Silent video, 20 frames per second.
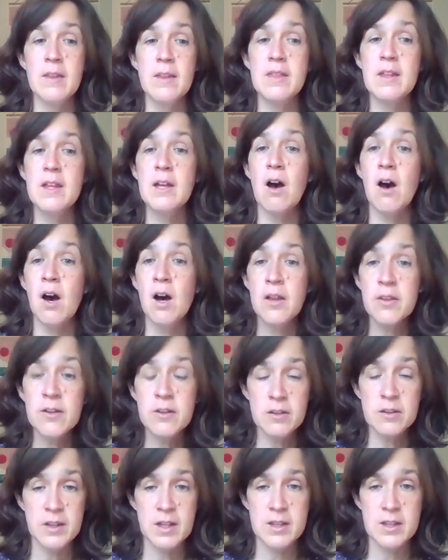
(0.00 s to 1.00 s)
The
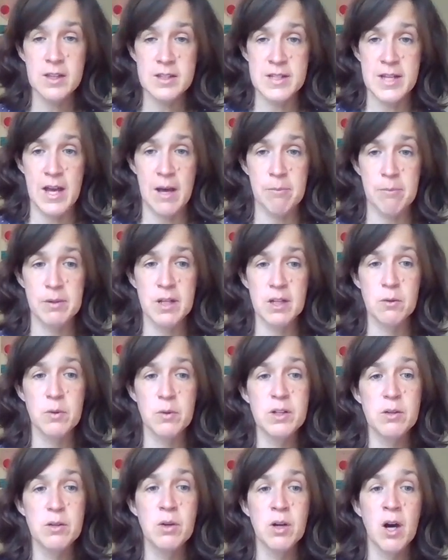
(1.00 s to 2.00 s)
other thing that's happening
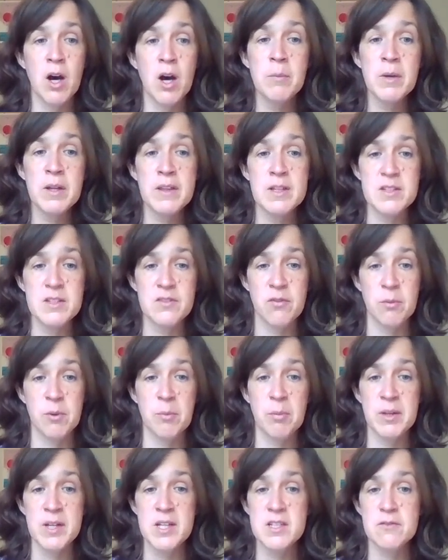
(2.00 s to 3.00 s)
when you come at this from a
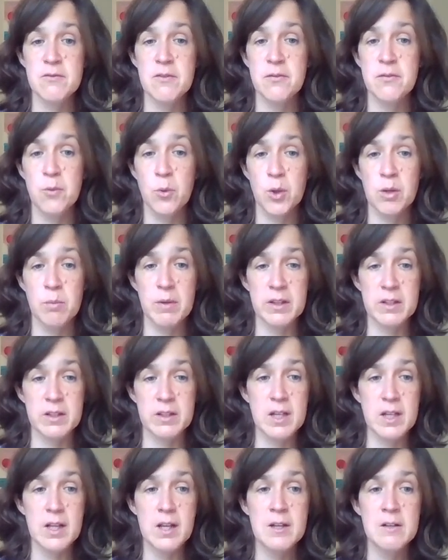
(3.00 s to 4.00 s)
place of
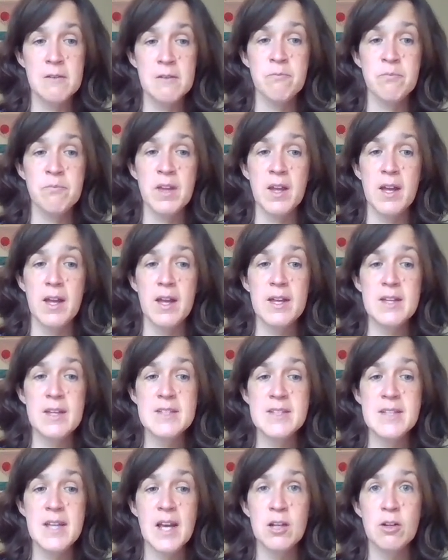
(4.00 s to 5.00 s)
affordability
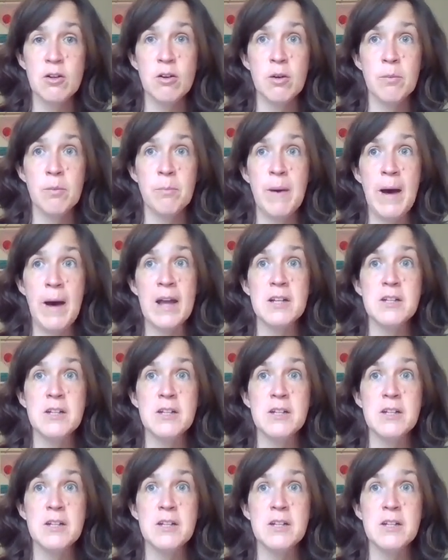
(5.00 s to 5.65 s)
is that you're by